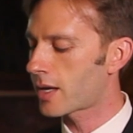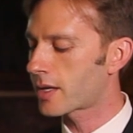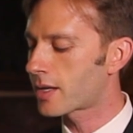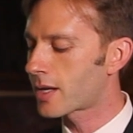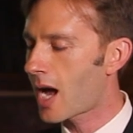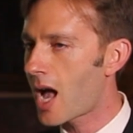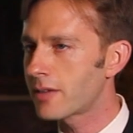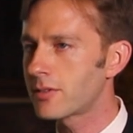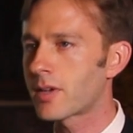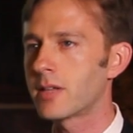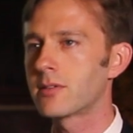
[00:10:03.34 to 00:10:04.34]
halachic
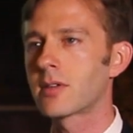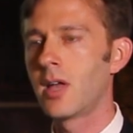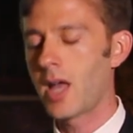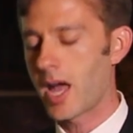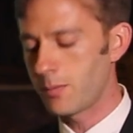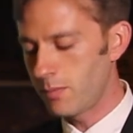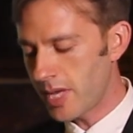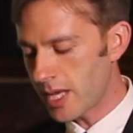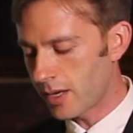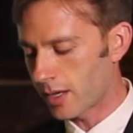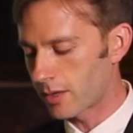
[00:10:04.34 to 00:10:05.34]
content
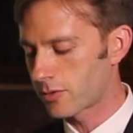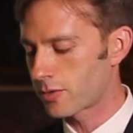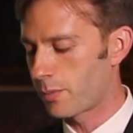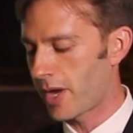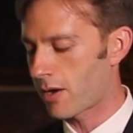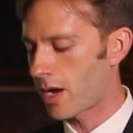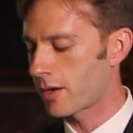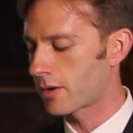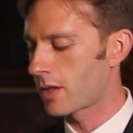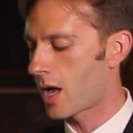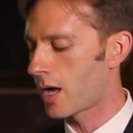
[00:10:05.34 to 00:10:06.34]
and meaning to
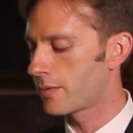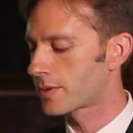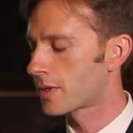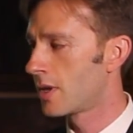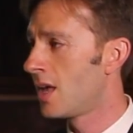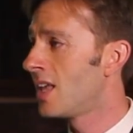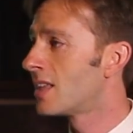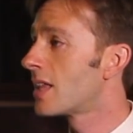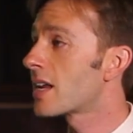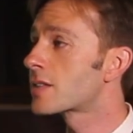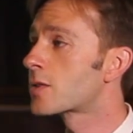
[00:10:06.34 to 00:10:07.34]
bear on our lives.
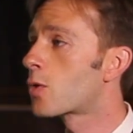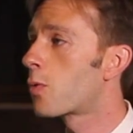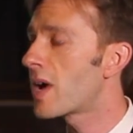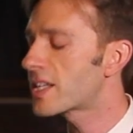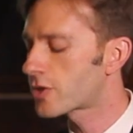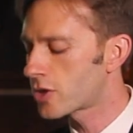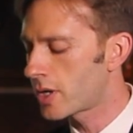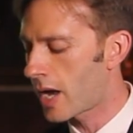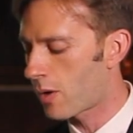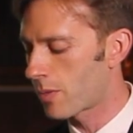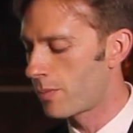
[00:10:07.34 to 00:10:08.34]
Let us
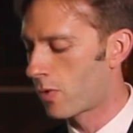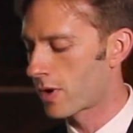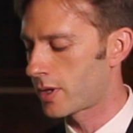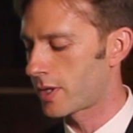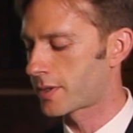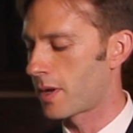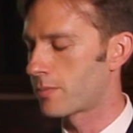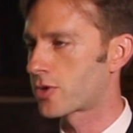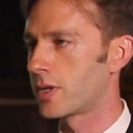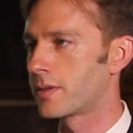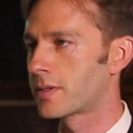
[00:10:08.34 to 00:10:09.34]
question our moral
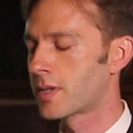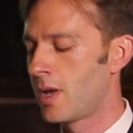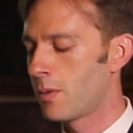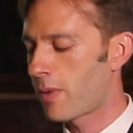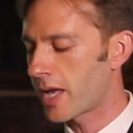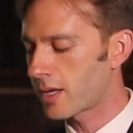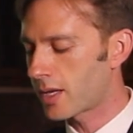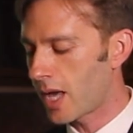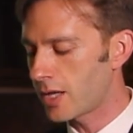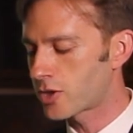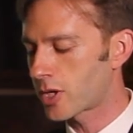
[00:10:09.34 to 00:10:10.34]
assumptions
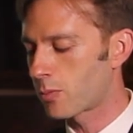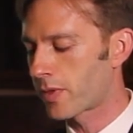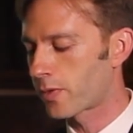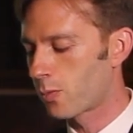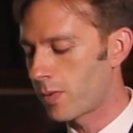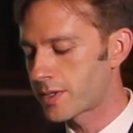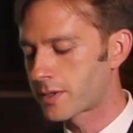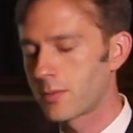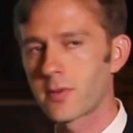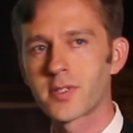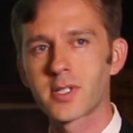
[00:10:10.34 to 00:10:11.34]
by engaging with the
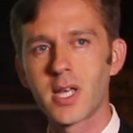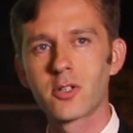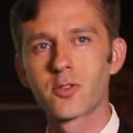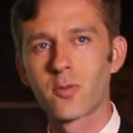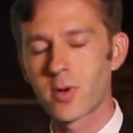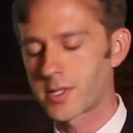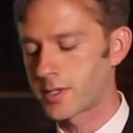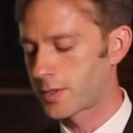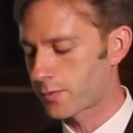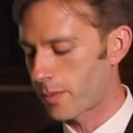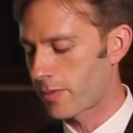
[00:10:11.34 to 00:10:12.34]
wisdom of sage
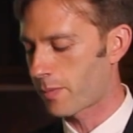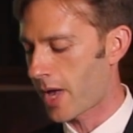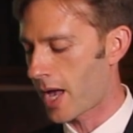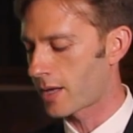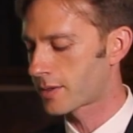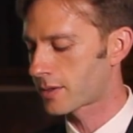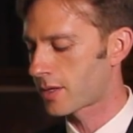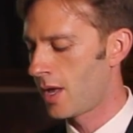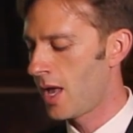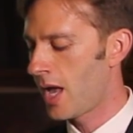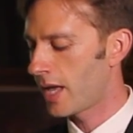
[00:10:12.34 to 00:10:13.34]
voices from the
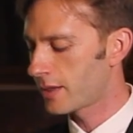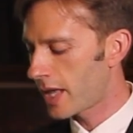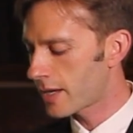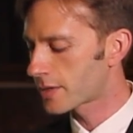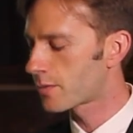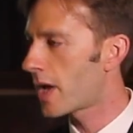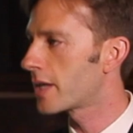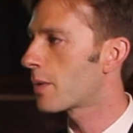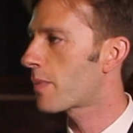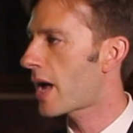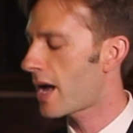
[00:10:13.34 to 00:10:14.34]
past. And let us
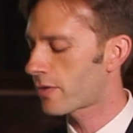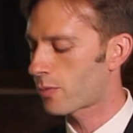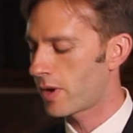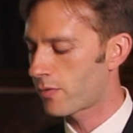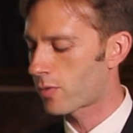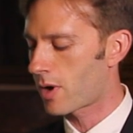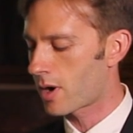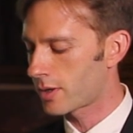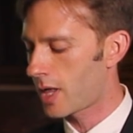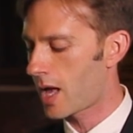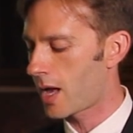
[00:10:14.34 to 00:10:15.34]
find a pathway
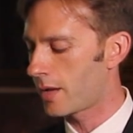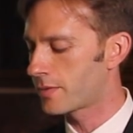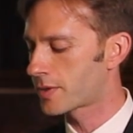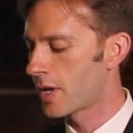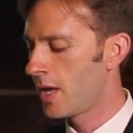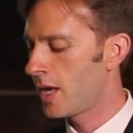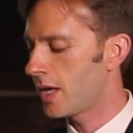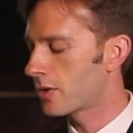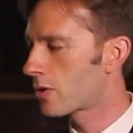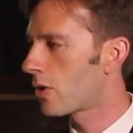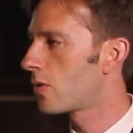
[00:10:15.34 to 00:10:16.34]
for our lives
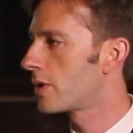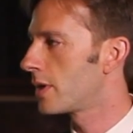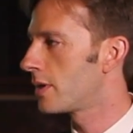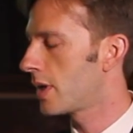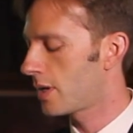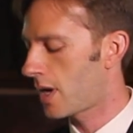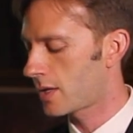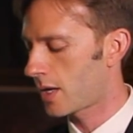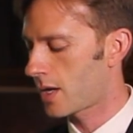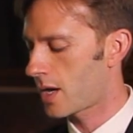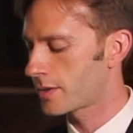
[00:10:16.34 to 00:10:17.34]
encoded
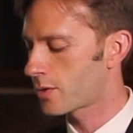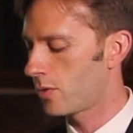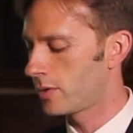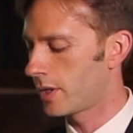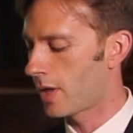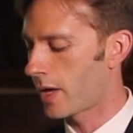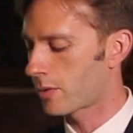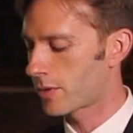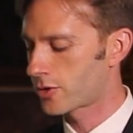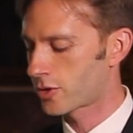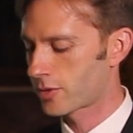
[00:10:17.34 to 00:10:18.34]
in halakhah's holy
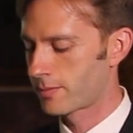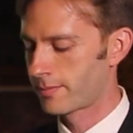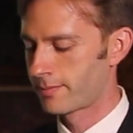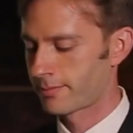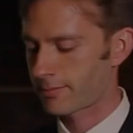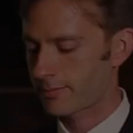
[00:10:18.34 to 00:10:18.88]
language.